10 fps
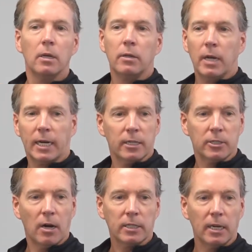You're not going to
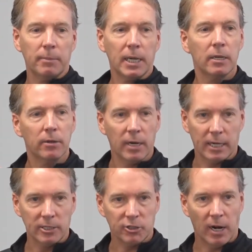talk to anybody. You're not
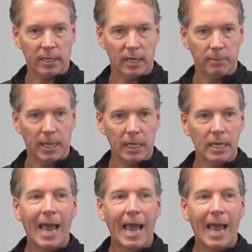going to distract anybody.